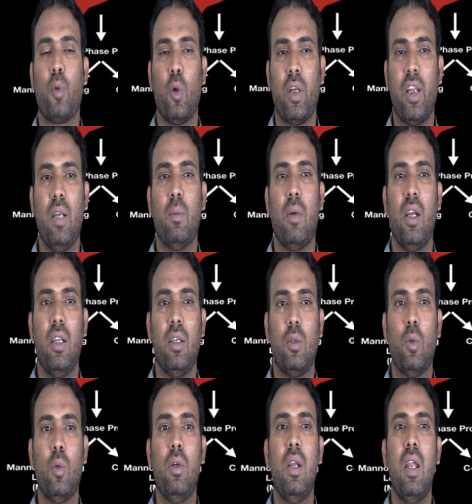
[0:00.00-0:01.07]
protein
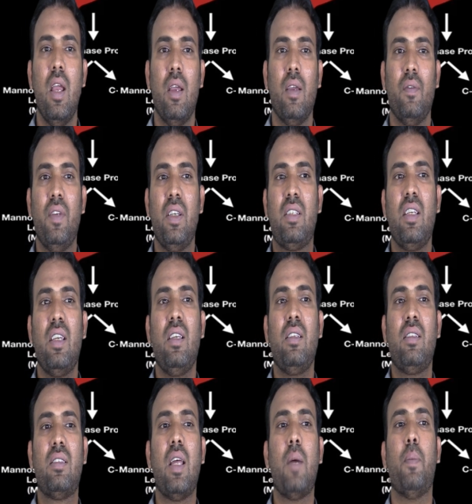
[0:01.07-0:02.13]
molecule, which
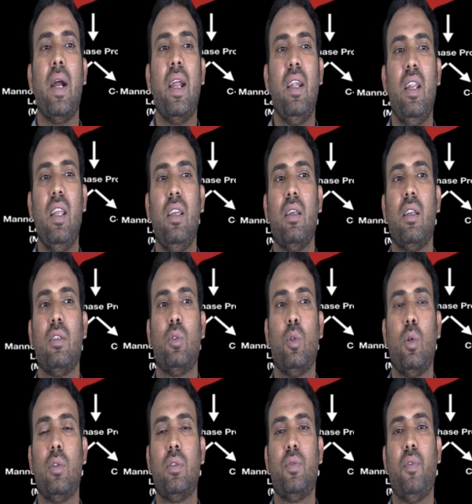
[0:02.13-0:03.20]
is the binding
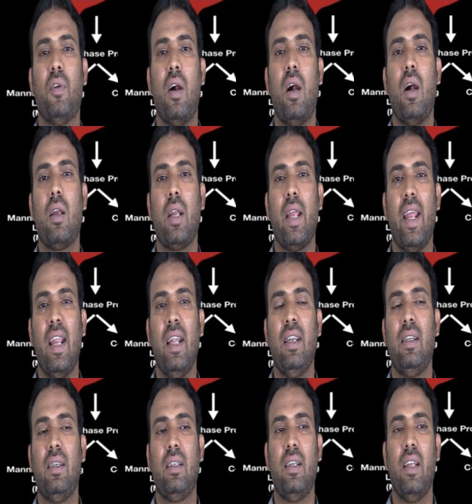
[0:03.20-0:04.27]
resource for
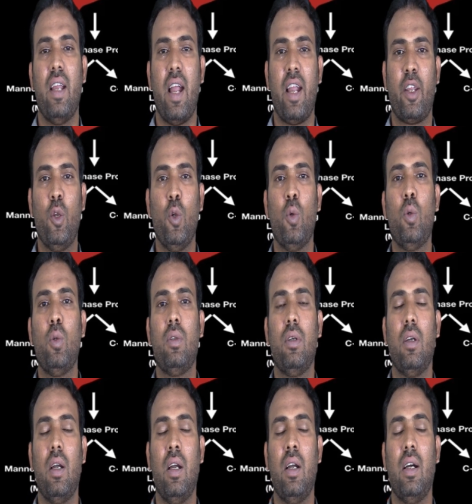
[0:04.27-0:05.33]

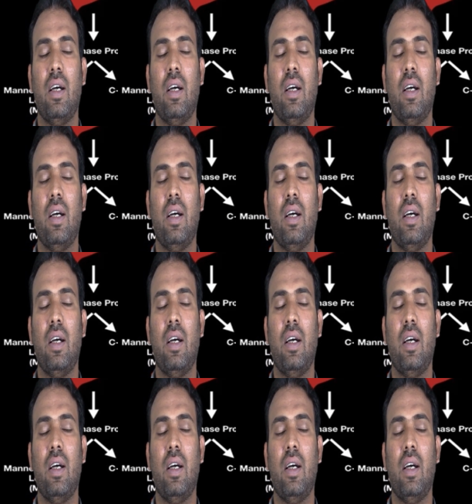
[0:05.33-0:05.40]
acute,